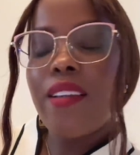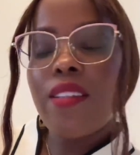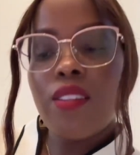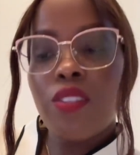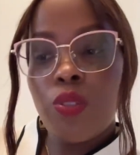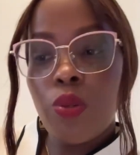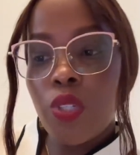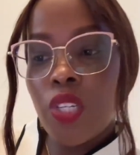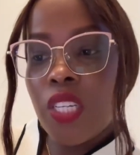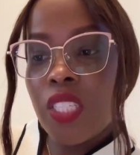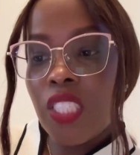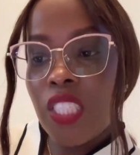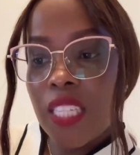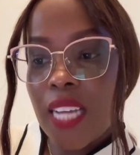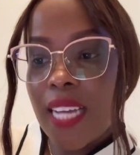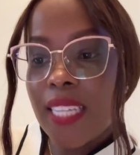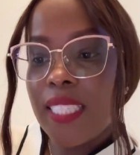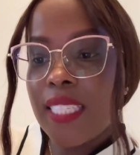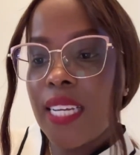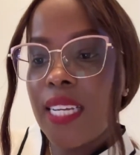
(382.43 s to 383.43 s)
So she
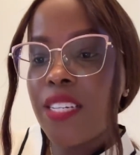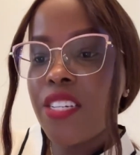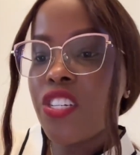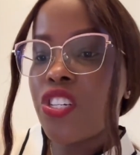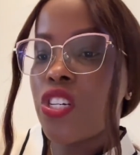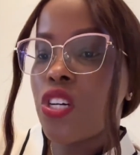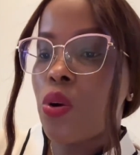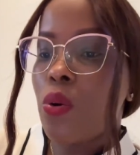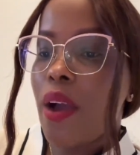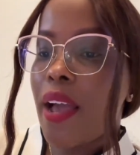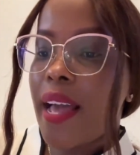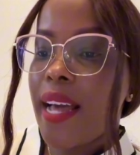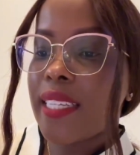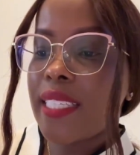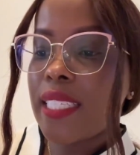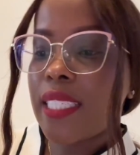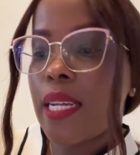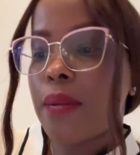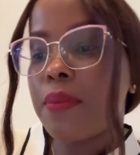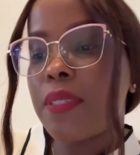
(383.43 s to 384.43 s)
has said it requires
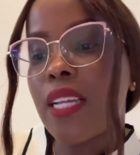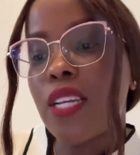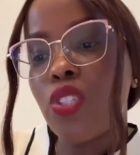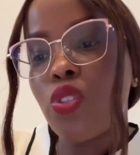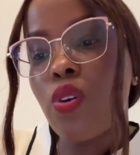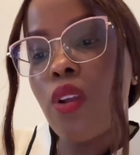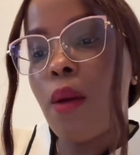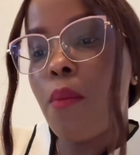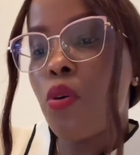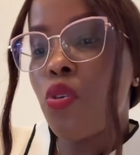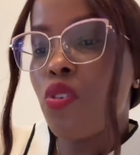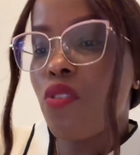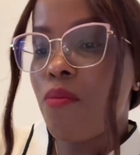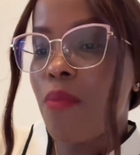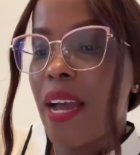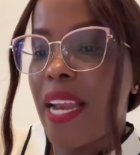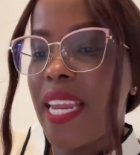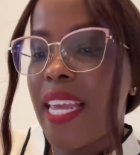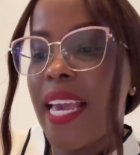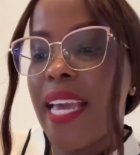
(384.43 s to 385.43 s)
a substantial amount of
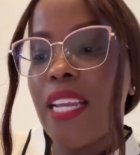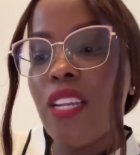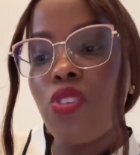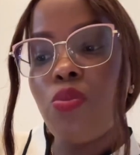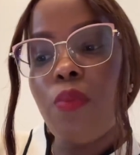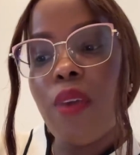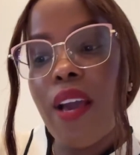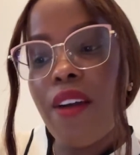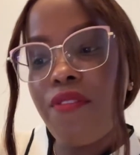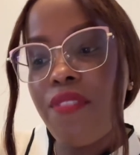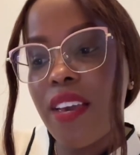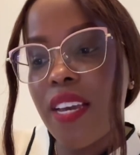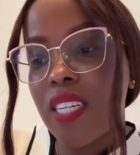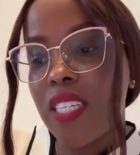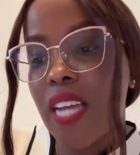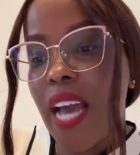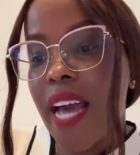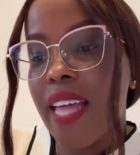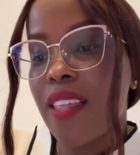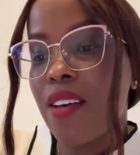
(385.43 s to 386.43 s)
money and it may affect
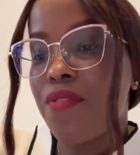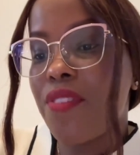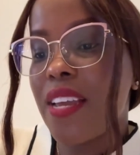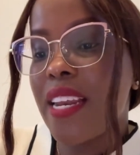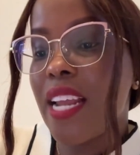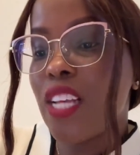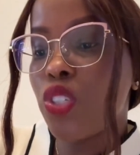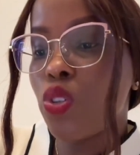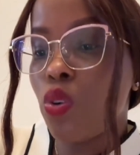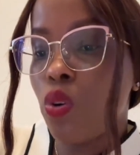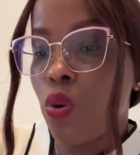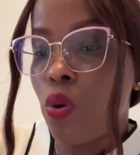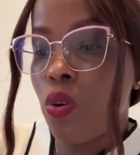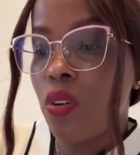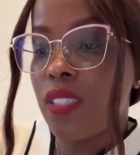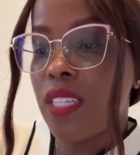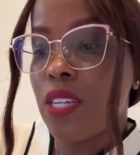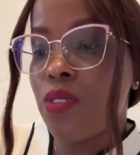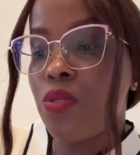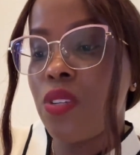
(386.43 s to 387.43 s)
other financial
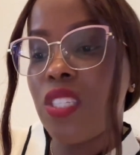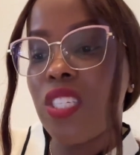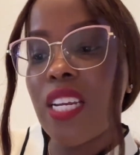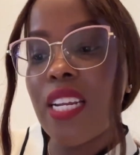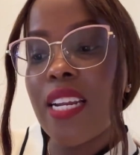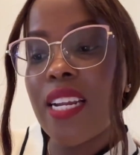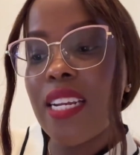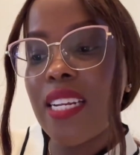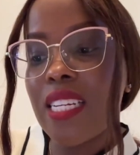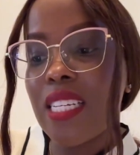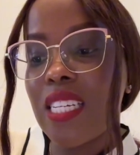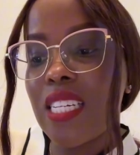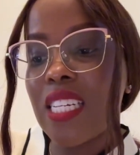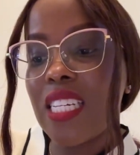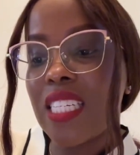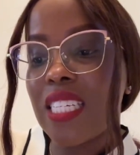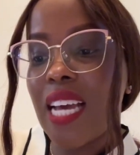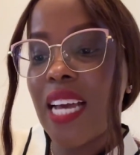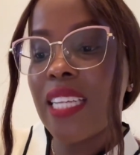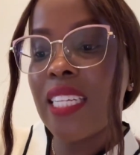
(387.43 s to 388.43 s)
goals that will generate
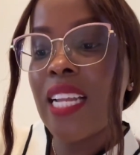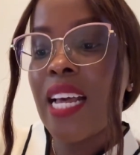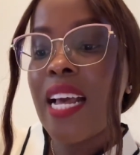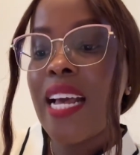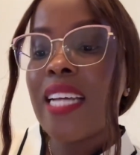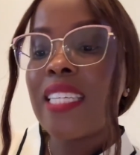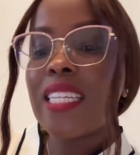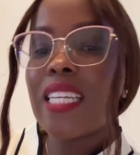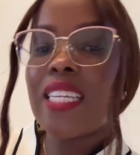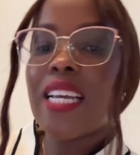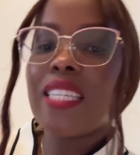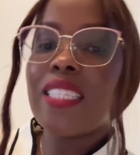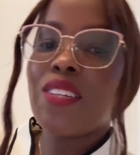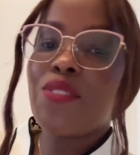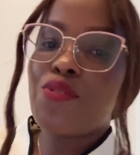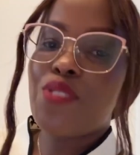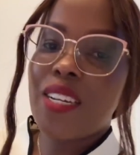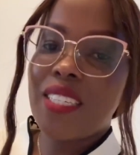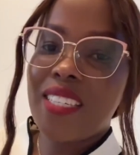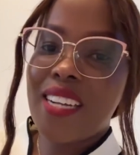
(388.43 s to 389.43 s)
return, such as
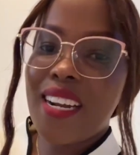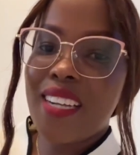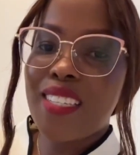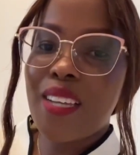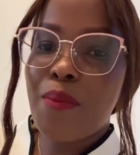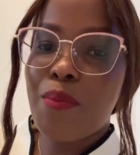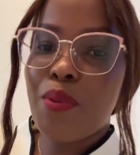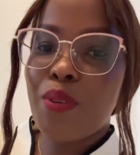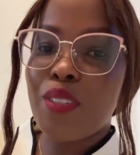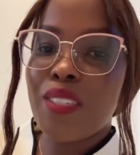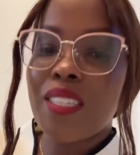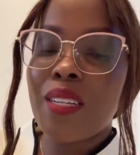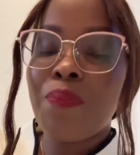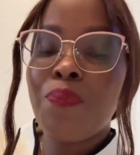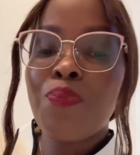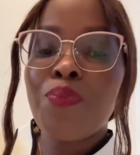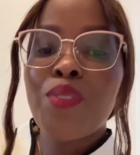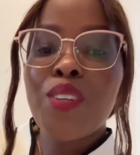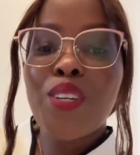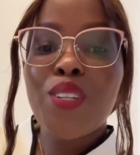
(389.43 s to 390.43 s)
infrastructure bonds.
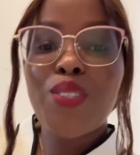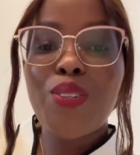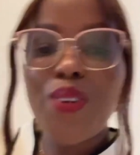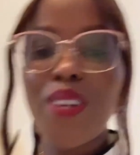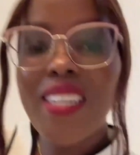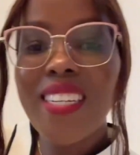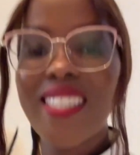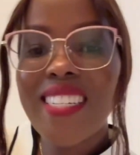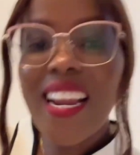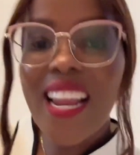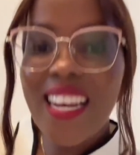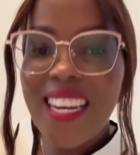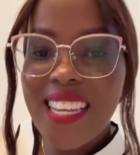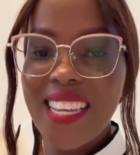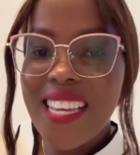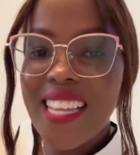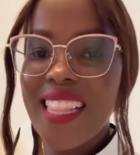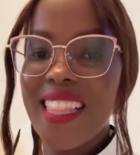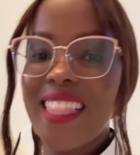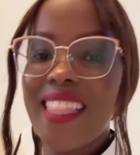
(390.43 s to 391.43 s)
So
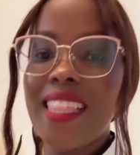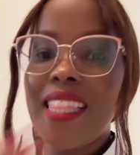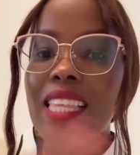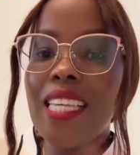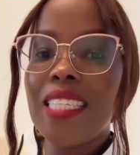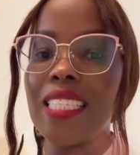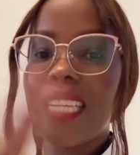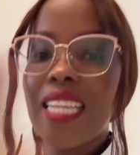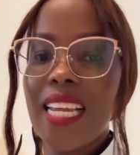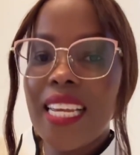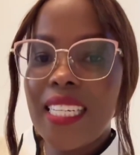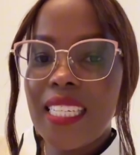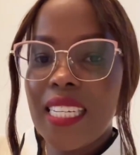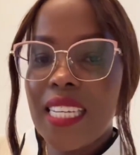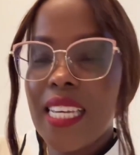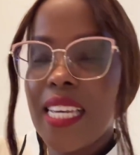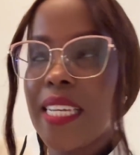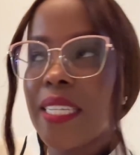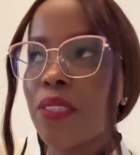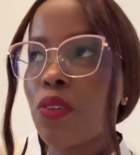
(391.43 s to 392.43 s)
literally, this
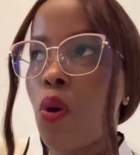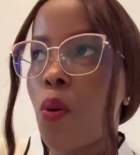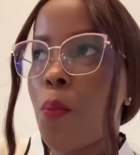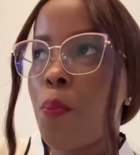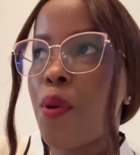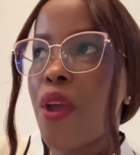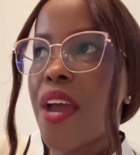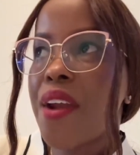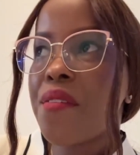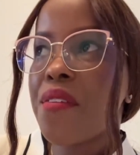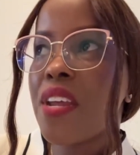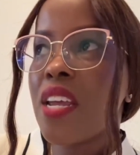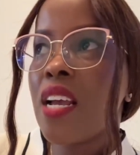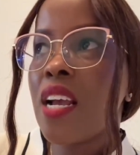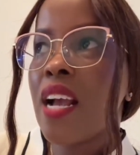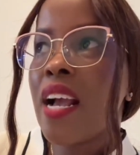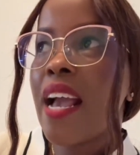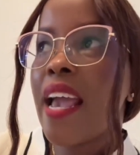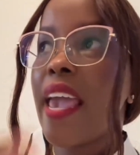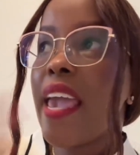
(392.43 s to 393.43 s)
lady is
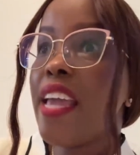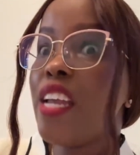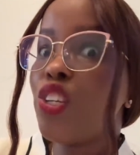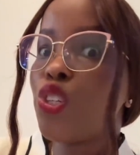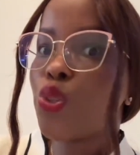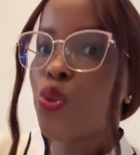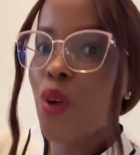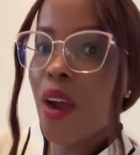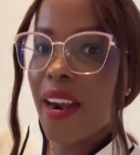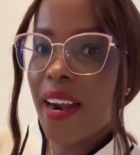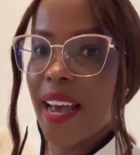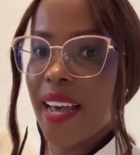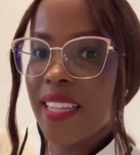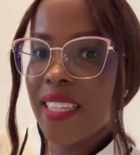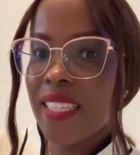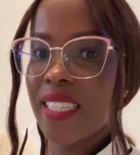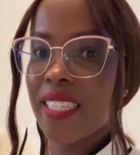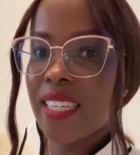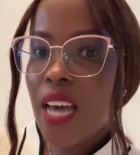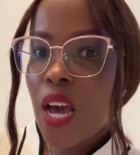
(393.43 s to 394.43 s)
comparing
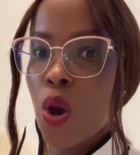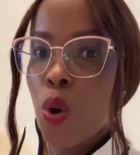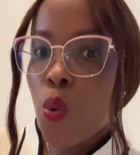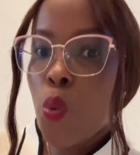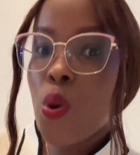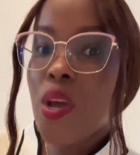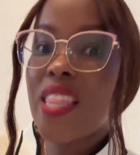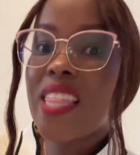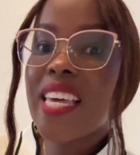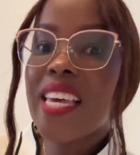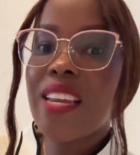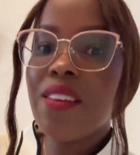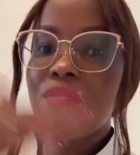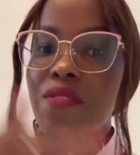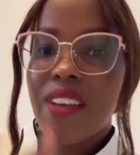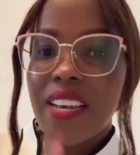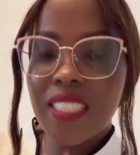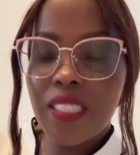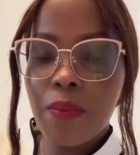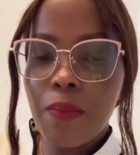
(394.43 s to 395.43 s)
insurance with
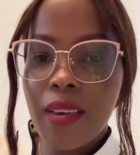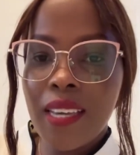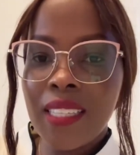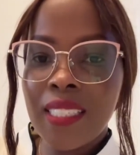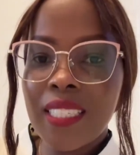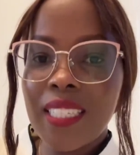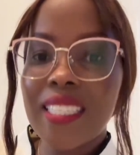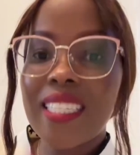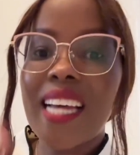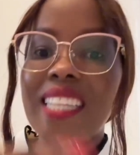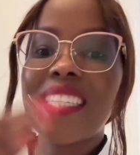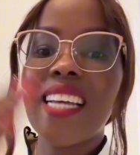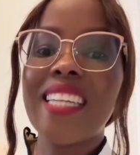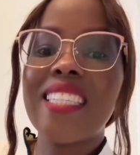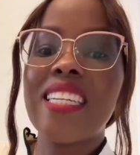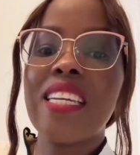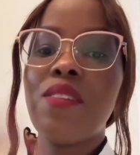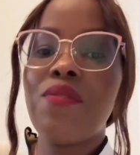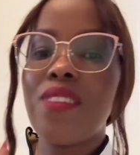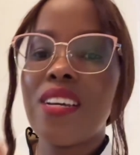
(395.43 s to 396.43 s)
investments, such
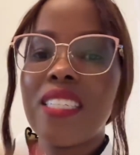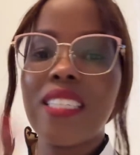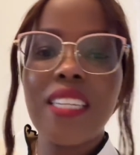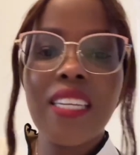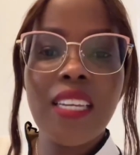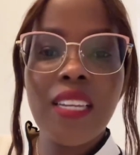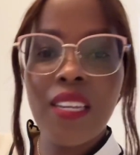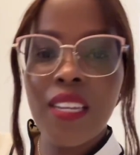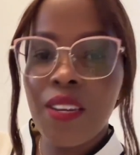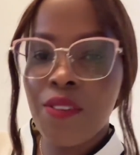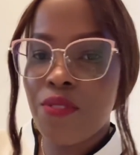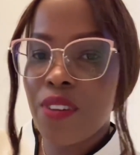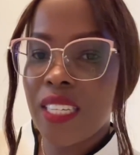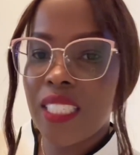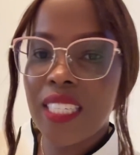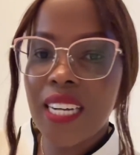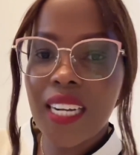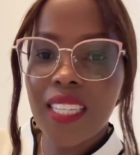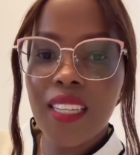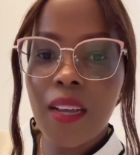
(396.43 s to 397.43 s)
as investing in
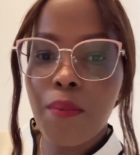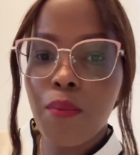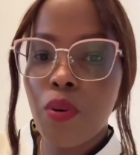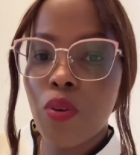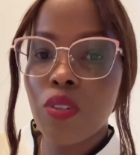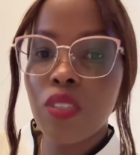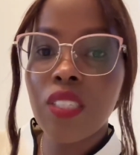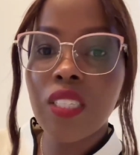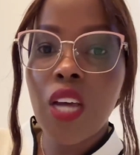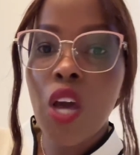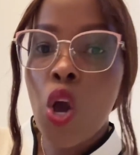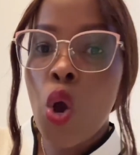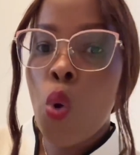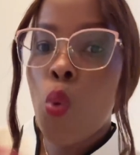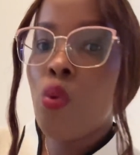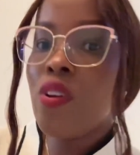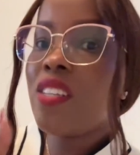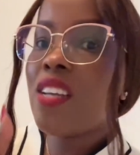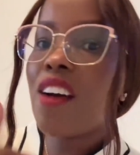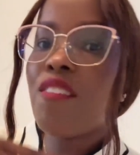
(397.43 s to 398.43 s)
infrastructure bonds,
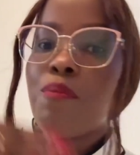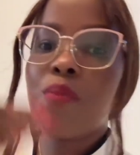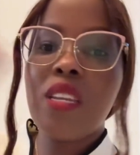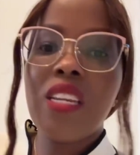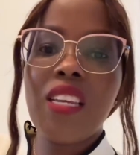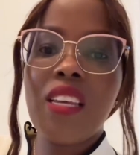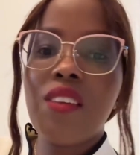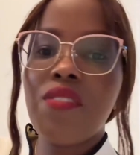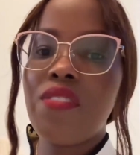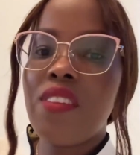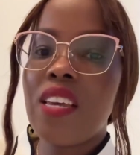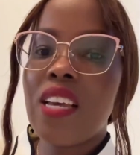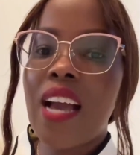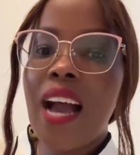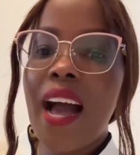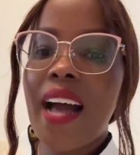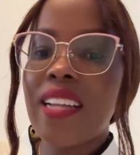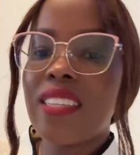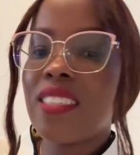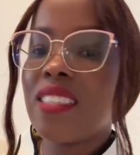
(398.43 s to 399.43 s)
which have been giving
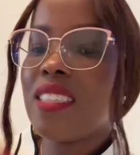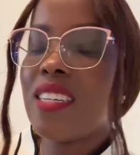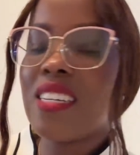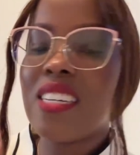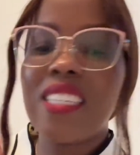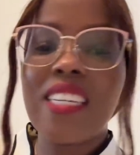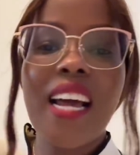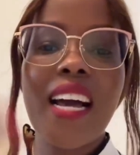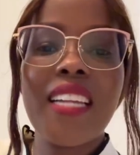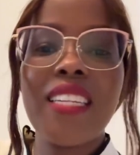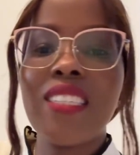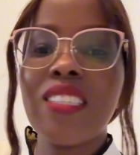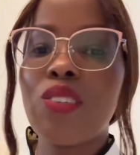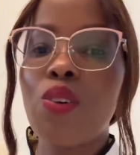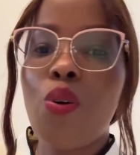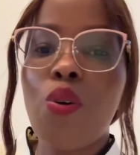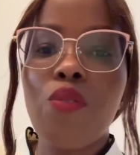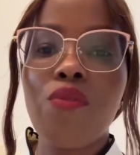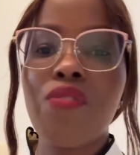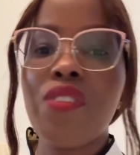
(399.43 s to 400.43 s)
us returns
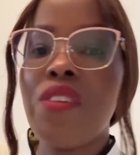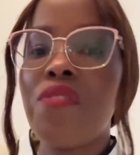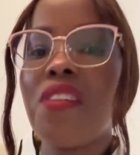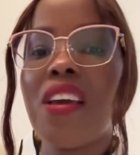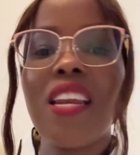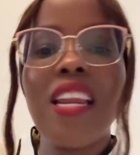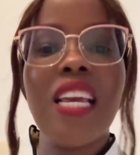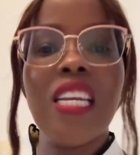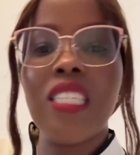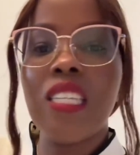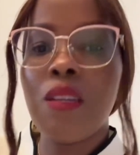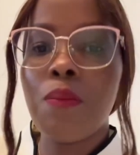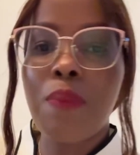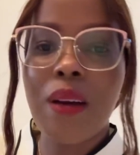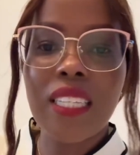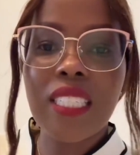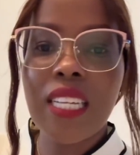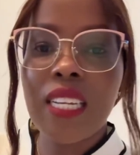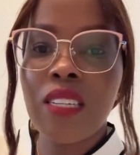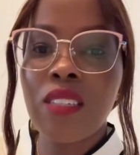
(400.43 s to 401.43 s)
of even
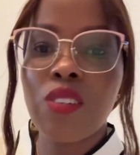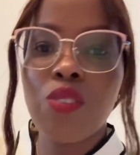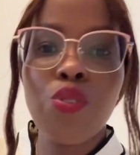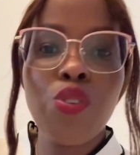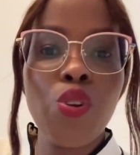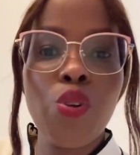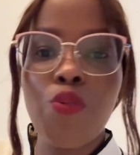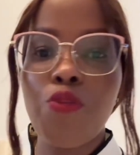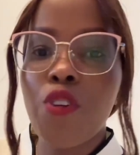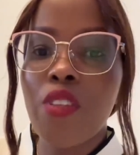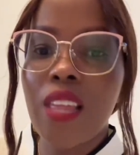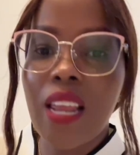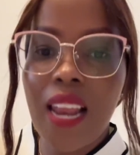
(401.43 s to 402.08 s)
18%, for